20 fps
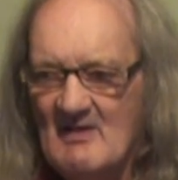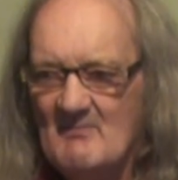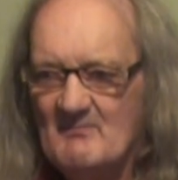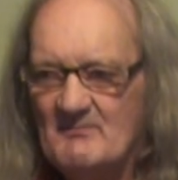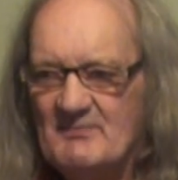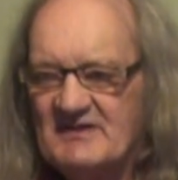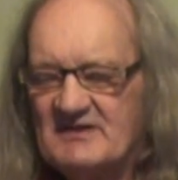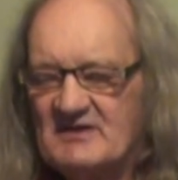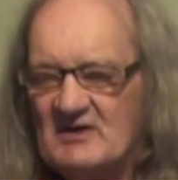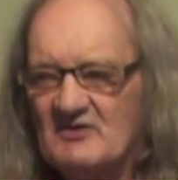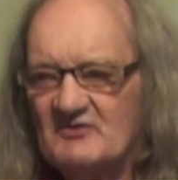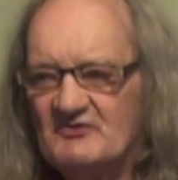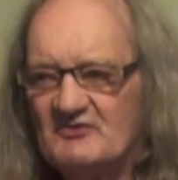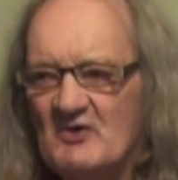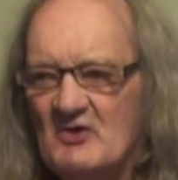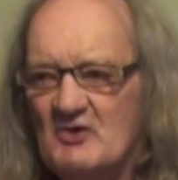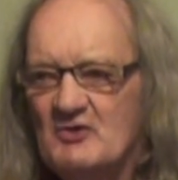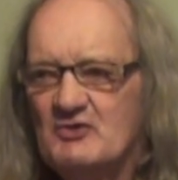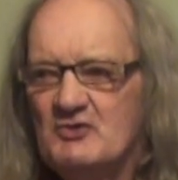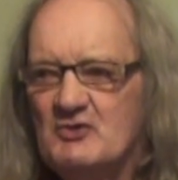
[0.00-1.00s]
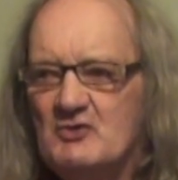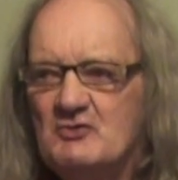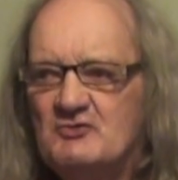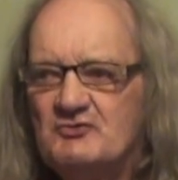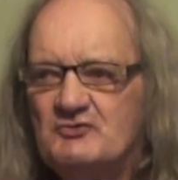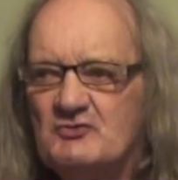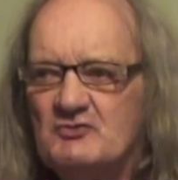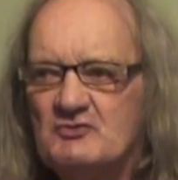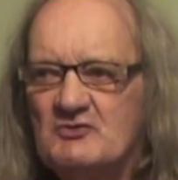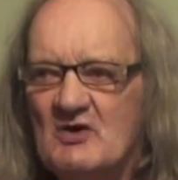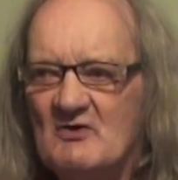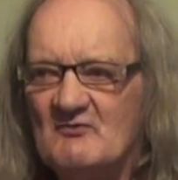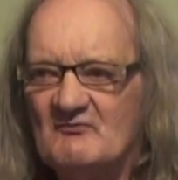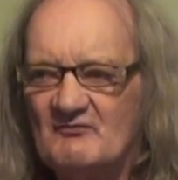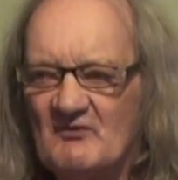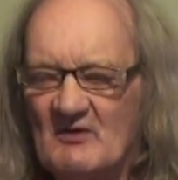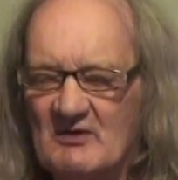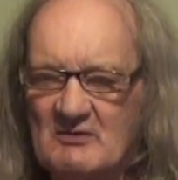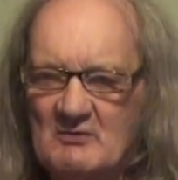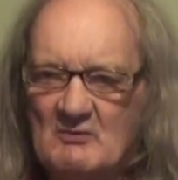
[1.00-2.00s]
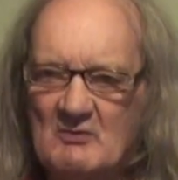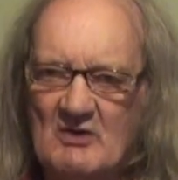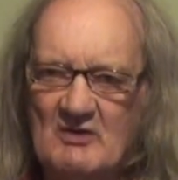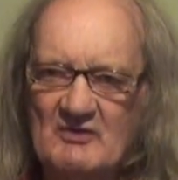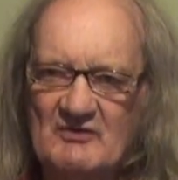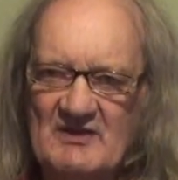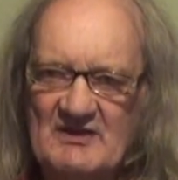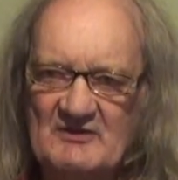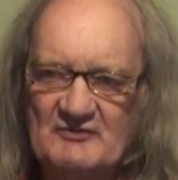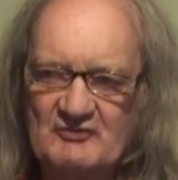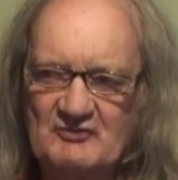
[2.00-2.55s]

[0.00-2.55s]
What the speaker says: Because you do not follow on that